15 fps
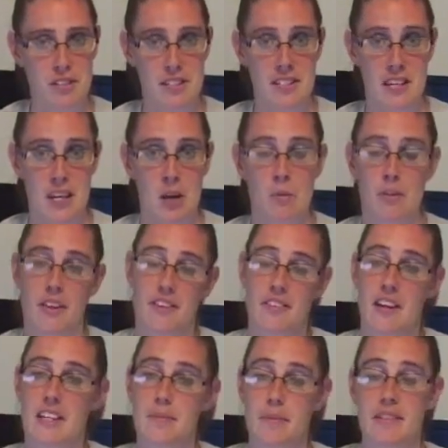to seeing with like
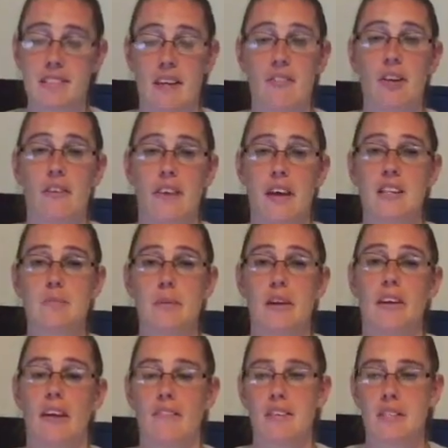the SB7 or the
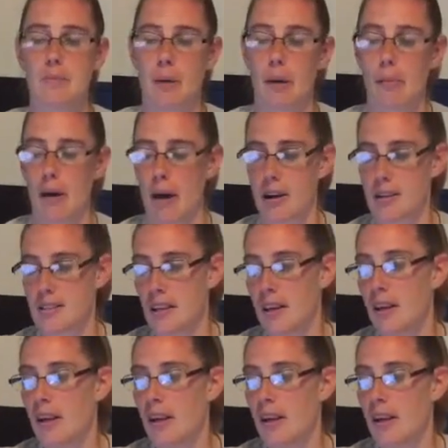SB11 Spirit Box.